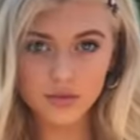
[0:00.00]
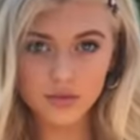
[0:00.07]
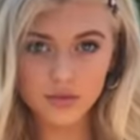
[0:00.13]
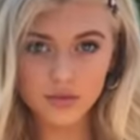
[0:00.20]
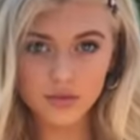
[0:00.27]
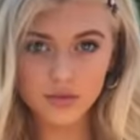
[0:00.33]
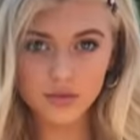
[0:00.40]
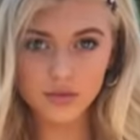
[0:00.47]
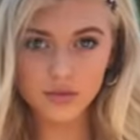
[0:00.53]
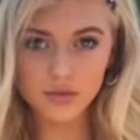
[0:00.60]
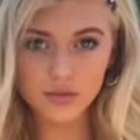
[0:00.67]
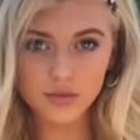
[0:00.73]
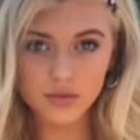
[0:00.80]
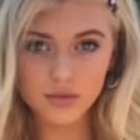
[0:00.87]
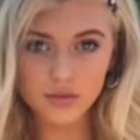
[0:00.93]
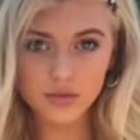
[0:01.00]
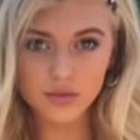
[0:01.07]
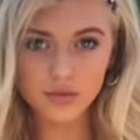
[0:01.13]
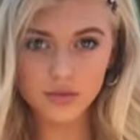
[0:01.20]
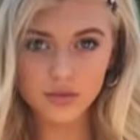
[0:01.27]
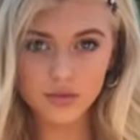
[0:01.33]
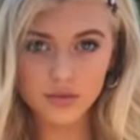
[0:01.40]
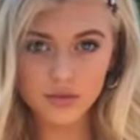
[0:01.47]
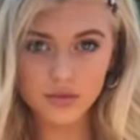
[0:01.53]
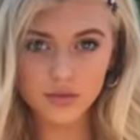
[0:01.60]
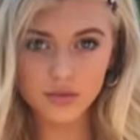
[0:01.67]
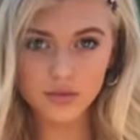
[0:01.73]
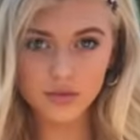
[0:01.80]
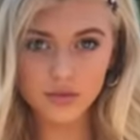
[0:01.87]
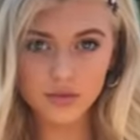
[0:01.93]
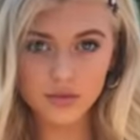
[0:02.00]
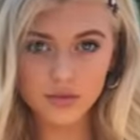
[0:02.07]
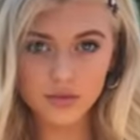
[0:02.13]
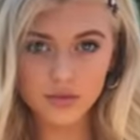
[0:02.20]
(not speaking)